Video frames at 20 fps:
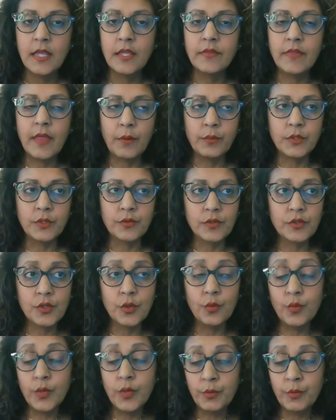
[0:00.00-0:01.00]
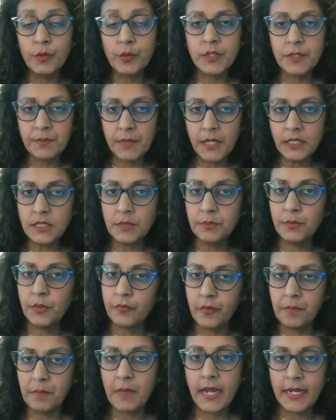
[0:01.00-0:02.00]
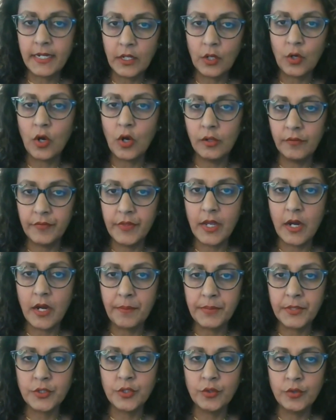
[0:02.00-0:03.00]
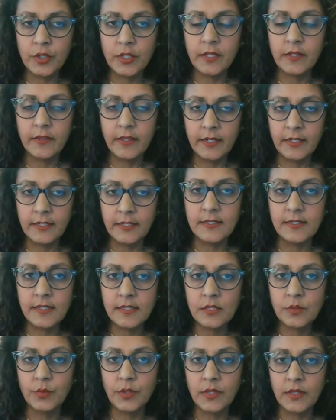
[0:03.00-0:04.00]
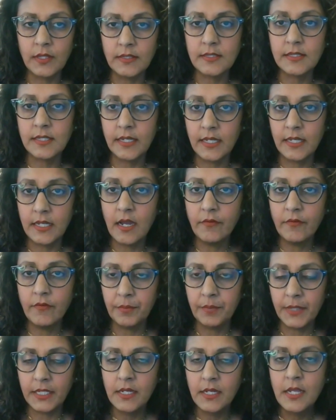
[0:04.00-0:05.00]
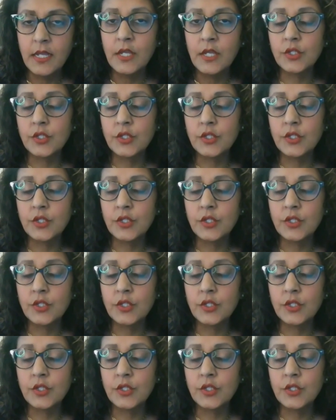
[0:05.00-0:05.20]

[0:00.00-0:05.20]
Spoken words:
Mm-hmm. We were responsible for mining all of the opportunity that exists within city government.